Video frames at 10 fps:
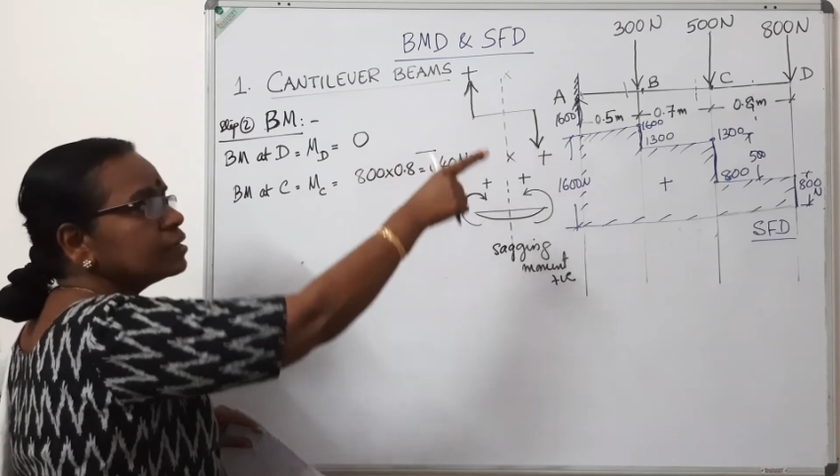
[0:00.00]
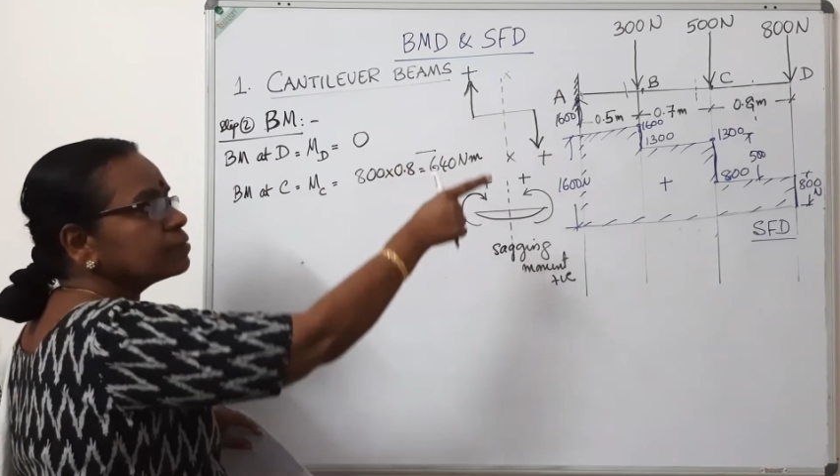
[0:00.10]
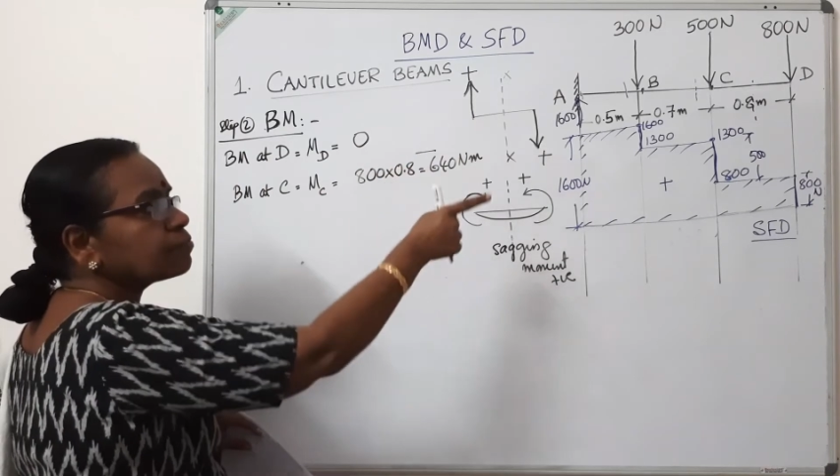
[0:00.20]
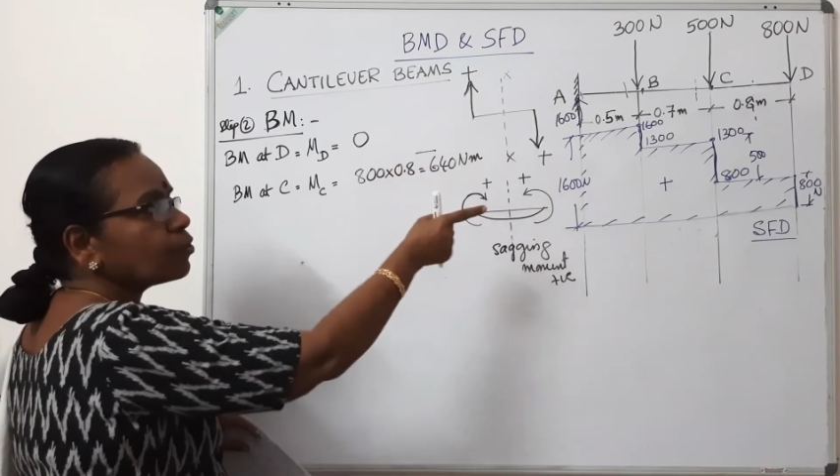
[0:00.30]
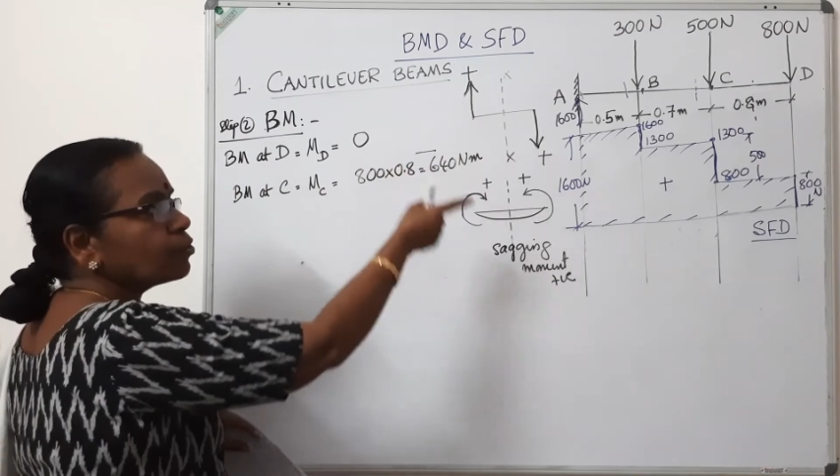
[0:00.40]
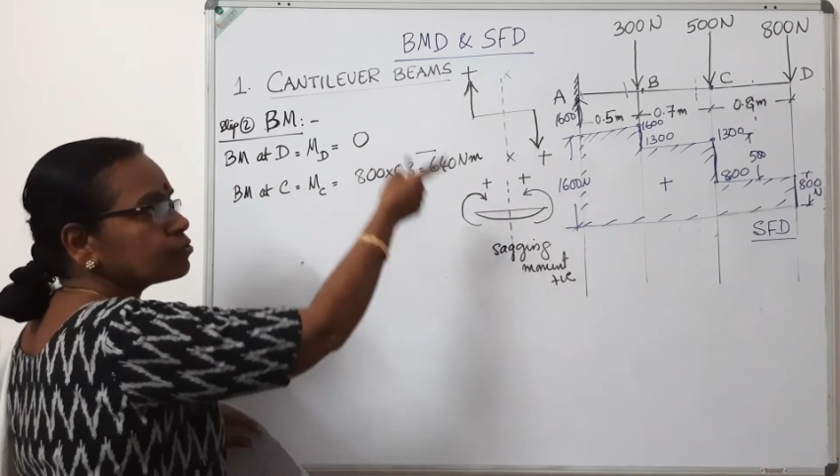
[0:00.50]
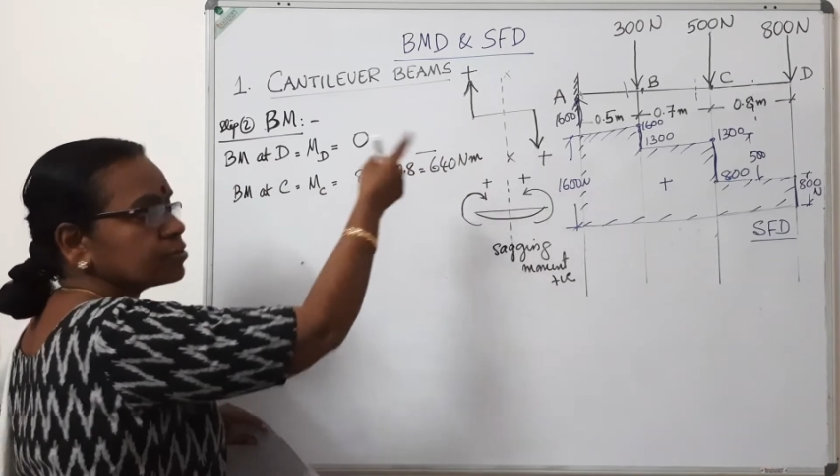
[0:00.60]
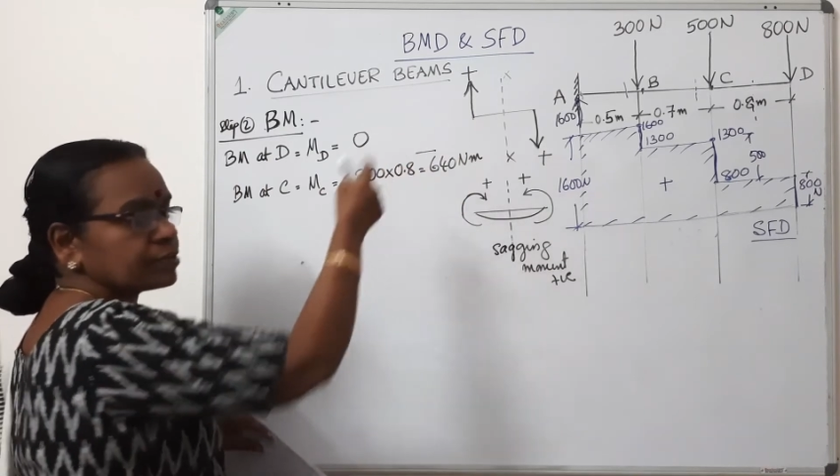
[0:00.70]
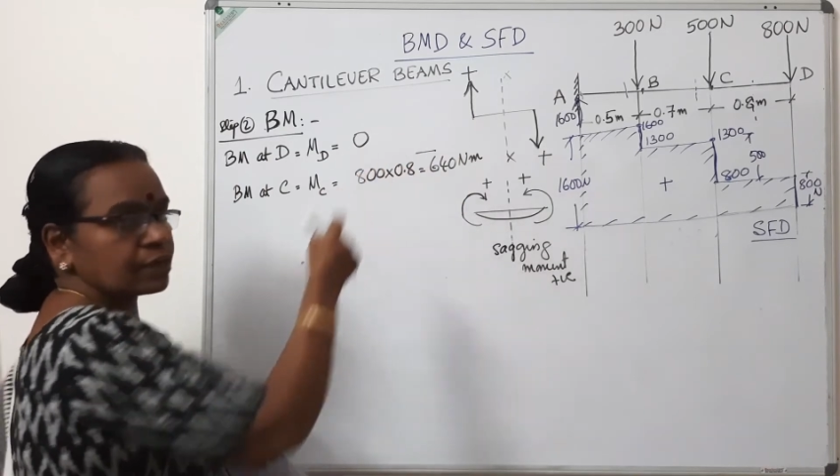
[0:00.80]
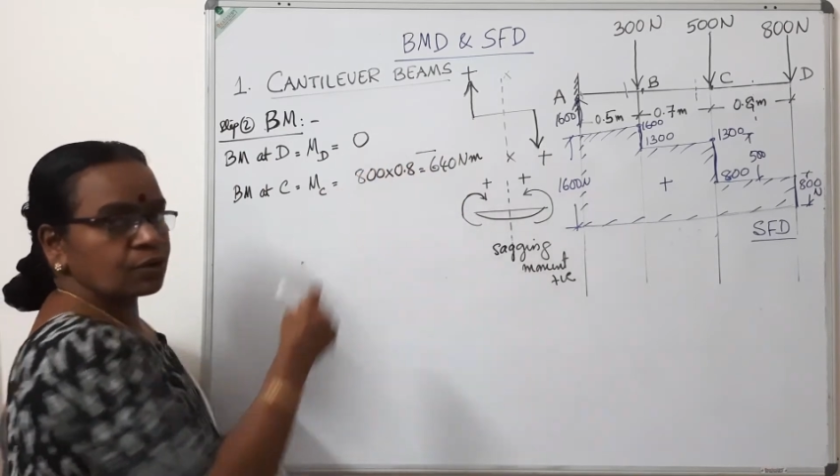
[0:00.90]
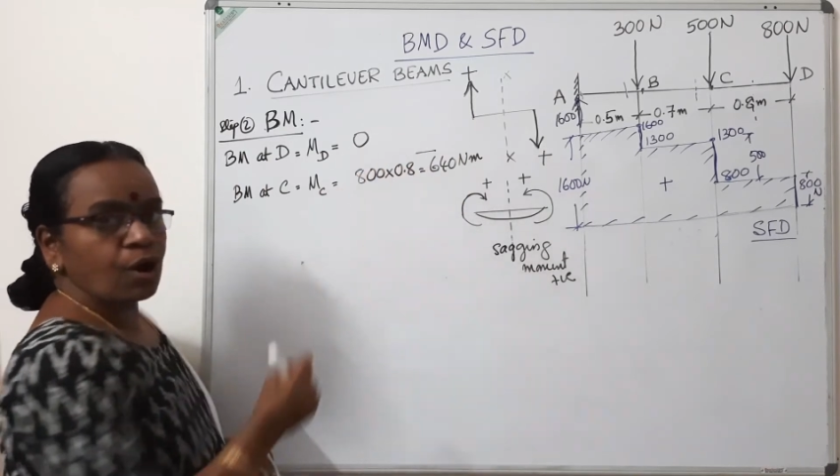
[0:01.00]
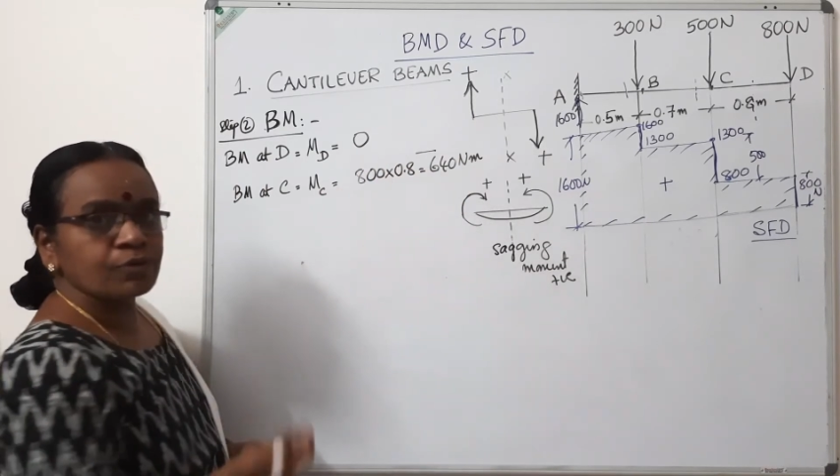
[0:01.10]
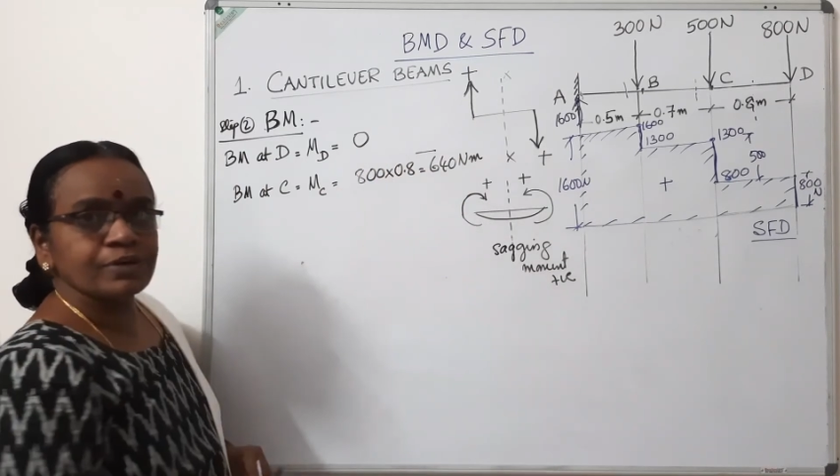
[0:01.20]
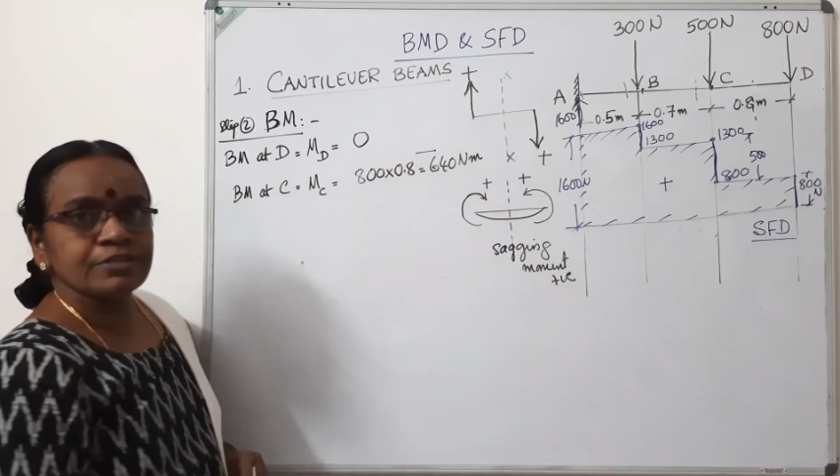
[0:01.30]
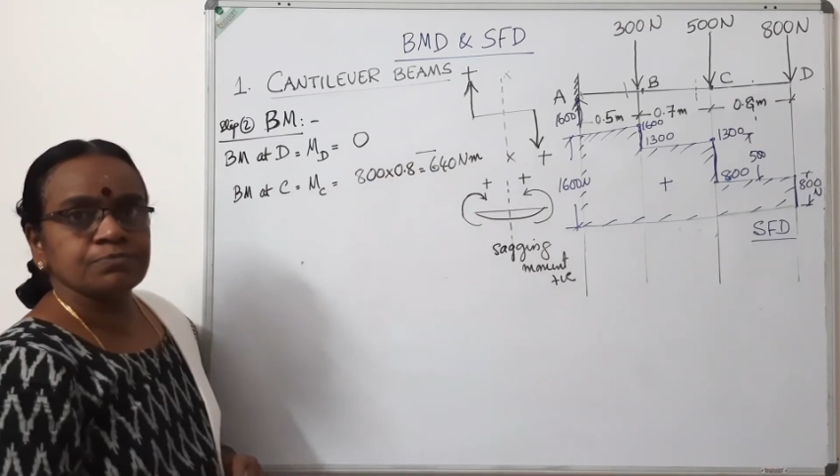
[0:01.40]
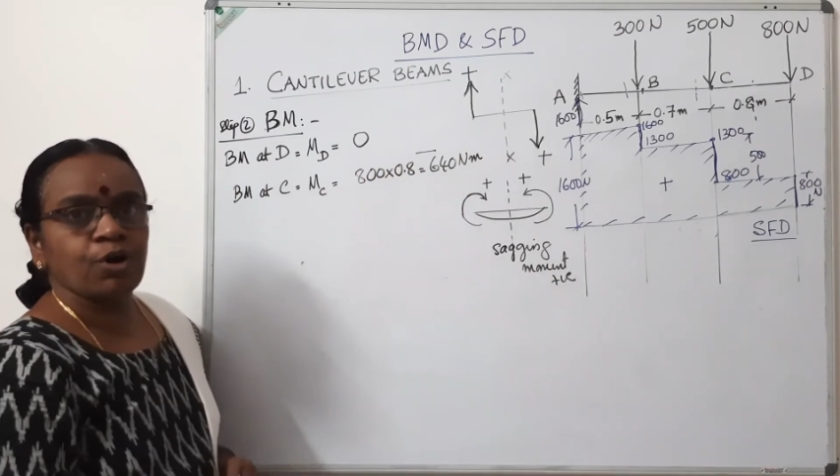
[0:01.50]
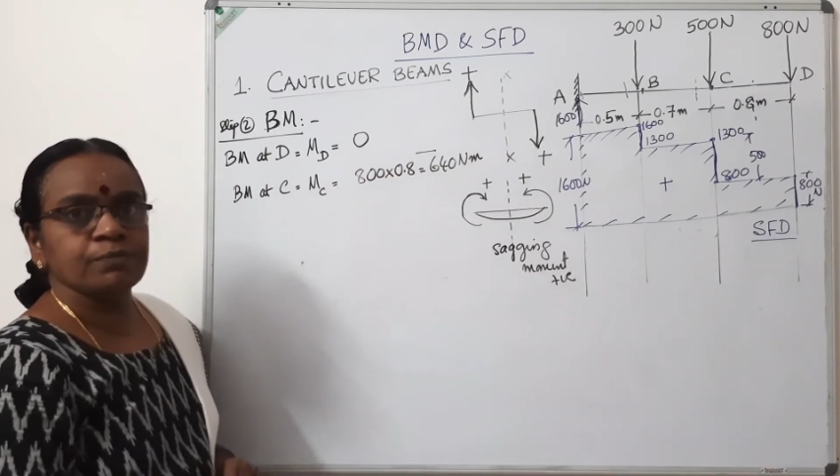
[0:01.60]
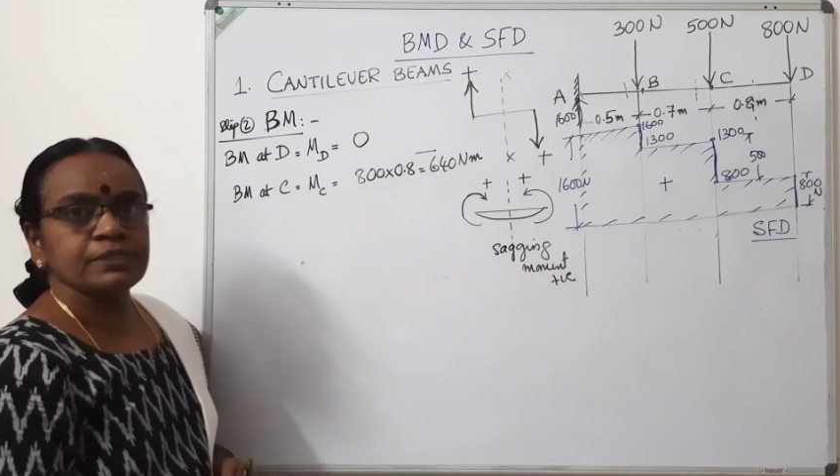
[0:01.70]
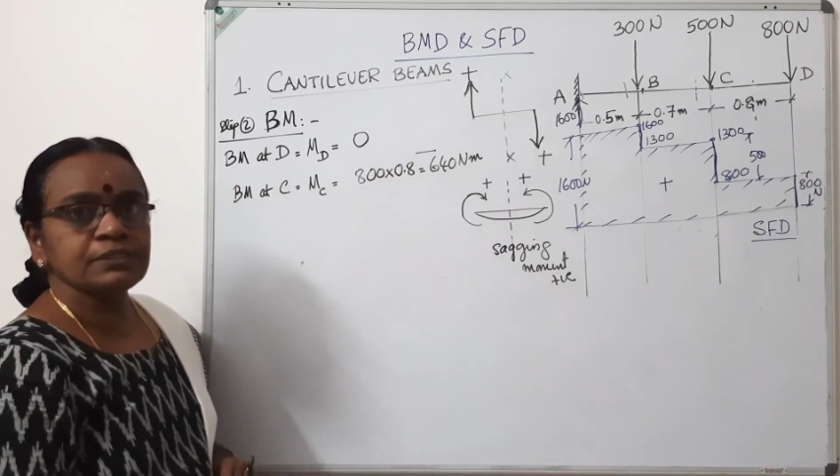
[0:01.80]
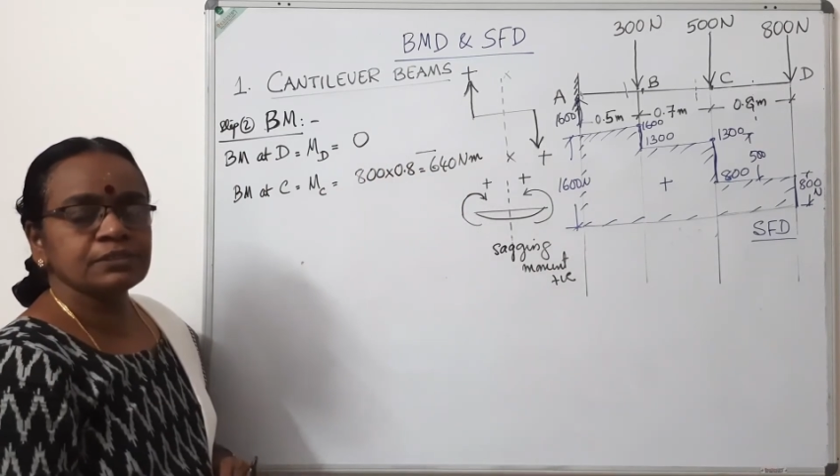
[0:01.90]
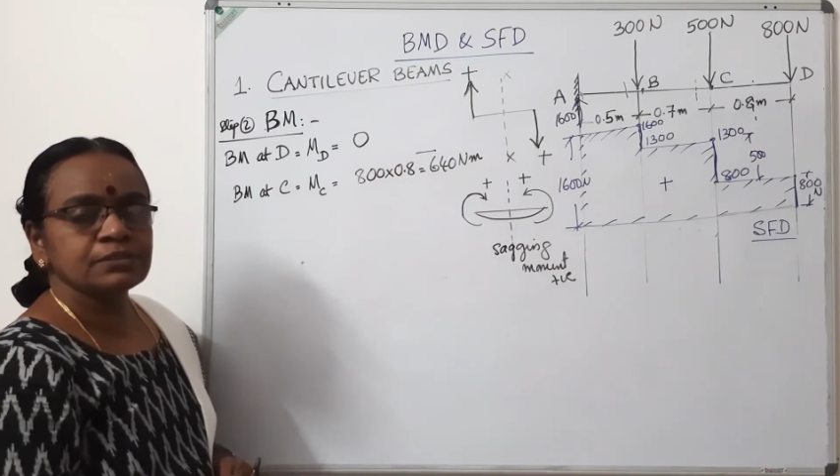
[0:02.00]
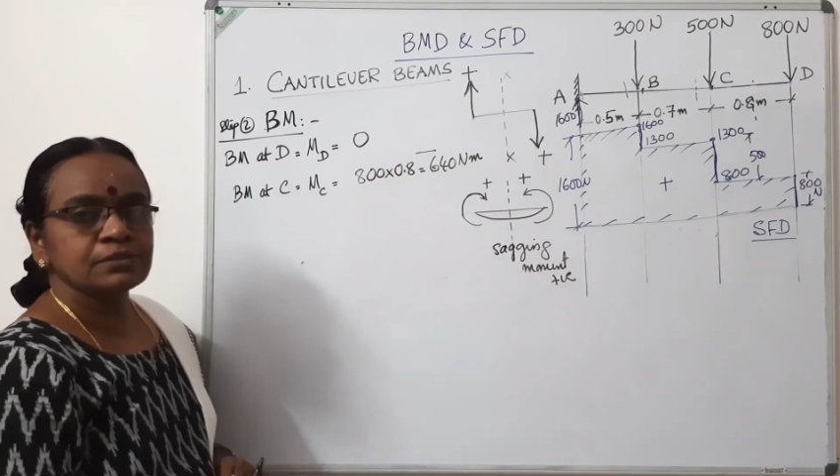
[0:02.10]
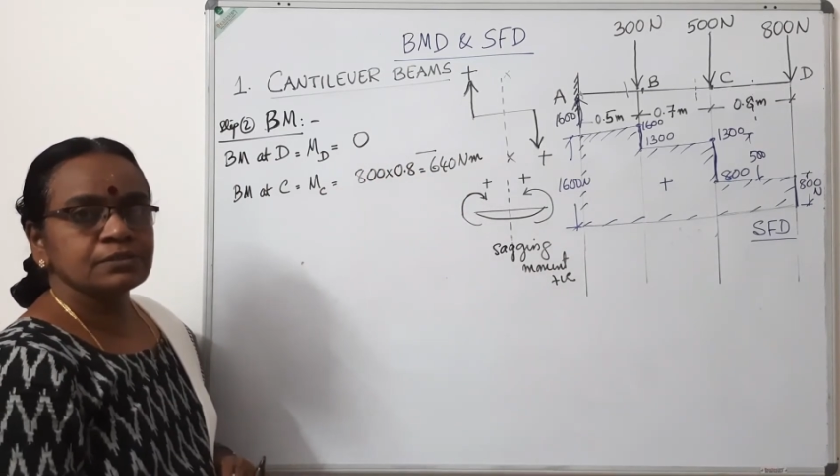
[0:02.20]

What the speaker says: it produces a clockwise moment.